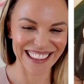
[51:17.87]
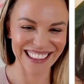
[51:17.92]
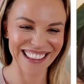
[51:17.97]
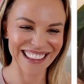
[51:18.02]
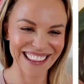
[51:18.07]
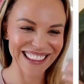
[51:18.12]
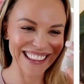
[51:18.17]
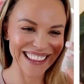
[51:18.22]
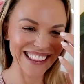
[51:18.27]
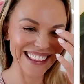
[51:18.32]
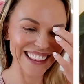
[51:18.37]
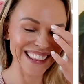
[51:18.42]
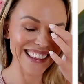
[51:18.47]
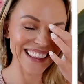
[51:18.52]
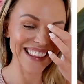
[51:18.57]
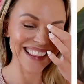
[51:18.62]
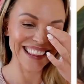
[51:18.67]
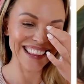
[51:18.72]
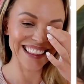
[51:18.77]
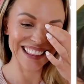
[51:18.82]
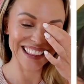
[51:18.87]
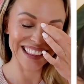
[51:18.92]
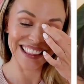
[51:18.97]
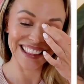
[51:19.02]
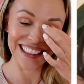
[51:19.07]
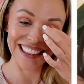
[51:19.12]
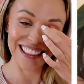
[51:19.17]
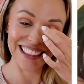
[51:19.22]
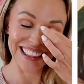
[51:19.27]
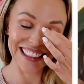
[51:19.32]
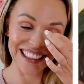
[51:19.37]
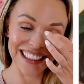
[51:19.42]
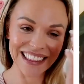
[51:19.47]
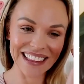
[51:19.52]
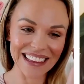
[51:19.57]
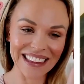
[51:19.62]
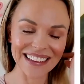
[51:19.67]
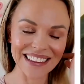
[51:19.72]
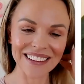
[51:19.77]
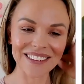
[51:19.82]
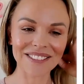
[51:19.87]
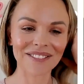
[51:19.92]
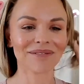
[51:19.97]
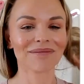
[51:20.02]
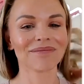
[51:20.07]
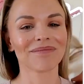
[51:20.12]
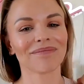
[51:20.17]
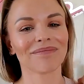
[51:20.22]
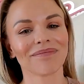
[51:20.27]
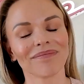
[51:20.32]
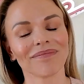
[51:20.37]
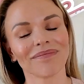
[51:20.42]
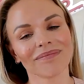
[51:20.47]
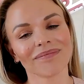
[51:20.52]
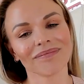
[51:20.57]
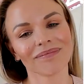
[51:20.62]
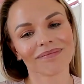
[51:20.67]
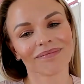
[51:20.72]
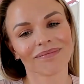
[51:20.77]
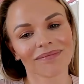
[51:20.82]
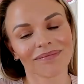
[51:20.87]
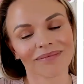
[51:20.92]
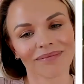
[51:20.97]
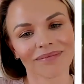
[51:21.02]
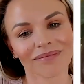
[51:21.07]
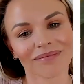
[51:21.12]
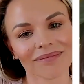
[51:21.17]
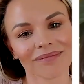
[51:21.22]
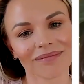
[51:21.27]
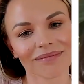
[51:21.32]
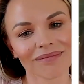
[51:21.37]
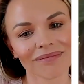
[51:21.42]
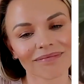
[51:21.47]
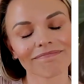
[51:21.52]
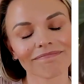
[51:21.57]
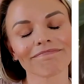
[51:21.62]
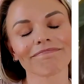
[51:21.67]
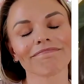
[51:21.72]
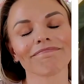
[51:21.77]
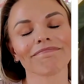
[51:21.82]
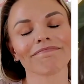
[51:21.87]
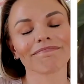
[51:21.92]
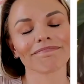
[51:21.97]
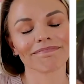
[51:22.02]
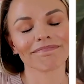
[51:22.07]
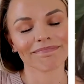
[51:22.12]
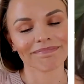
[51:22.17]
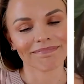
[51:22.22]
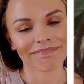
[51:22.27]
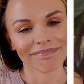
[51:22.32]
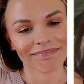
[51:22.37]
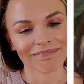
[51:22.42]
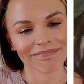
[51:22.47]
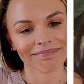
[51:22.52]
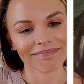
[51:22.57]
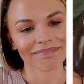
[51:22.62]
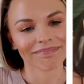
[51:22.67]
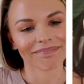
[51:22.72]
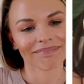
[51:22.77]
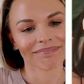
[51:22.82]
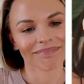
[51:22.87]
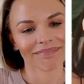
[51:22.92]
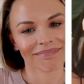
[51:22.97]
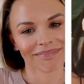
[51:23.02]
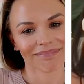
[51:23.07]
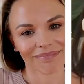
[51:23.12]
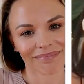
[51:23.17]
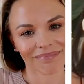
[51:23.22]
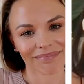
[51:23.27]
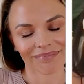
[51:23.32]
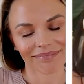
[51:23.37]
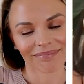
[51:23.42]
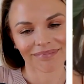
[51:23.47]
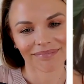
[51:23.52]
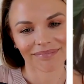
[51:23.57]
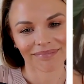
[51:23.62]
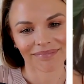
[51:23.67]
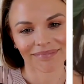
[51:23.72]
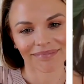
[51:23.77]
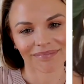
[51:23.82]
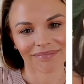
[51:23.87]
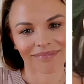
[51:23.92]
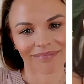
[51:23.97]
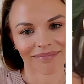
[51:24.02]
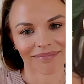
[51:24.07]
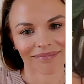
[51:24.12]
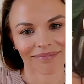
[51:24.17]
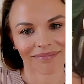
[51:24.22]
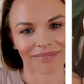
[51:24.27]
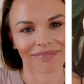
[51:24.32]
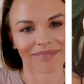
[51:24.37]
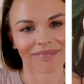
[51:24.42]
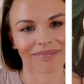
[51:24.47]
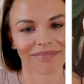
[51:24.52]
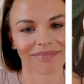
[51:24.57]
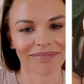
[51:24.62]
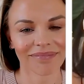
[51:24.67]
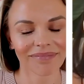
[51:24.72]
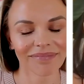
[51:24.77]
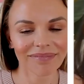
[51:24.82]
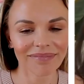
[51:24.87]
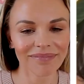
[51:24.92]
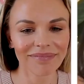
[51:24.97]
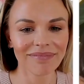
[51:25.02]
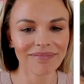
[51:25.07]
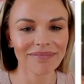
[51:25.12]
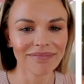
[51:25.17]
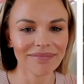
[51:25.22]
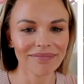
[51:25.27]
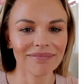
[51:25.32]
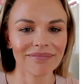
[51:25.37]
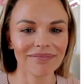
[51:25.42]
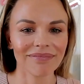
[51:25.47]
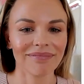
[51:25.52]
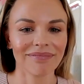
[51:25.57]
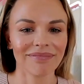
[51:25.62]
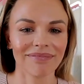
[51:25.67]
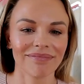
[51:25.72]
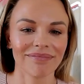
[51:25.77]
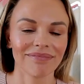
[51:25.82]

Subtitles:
No words are spoken by the person on screen.